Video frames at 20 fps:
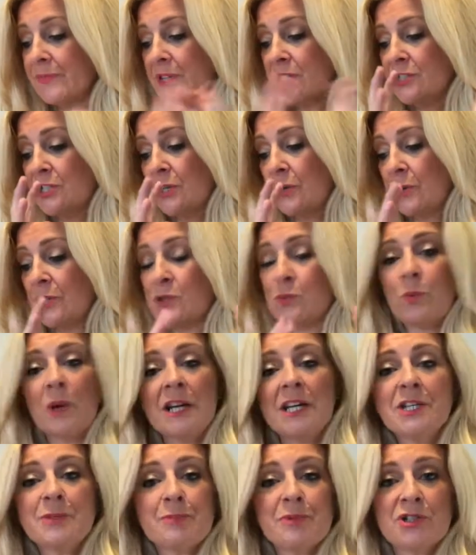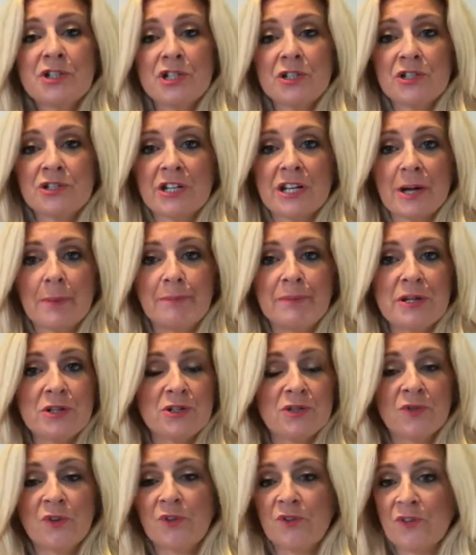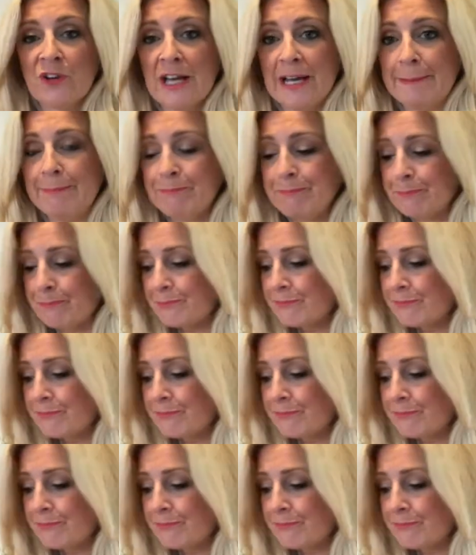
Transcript: So as well as producing a beautiful flame,